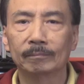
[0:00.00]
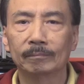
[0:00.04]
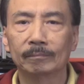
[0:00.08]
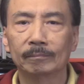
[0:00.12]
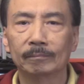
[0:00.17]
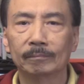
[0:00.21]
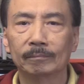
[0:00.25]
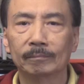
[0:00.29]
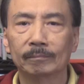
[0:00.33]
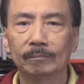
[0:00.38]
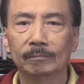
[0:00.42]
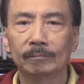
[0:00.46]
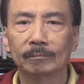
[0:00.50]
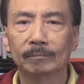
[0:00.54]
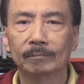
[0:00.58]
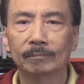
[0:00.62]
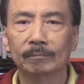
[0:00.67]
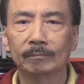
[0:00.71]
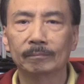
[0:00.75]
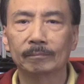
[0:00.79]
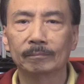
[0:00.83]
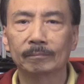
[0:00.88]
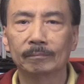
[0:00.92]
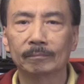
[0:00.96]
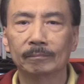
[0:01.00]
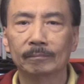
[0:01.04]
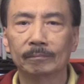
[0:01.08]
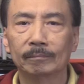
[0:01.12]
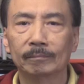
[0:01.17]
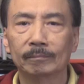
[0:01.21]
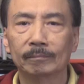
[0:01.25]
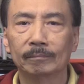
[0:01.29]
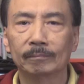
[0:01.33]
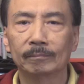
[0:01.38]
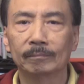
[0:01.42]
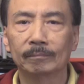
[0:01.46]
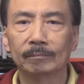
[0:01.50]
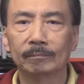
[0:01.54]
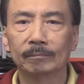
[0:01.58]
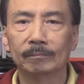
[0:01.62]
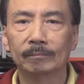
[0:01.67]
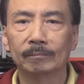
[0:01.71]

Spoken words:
Nobody speaks.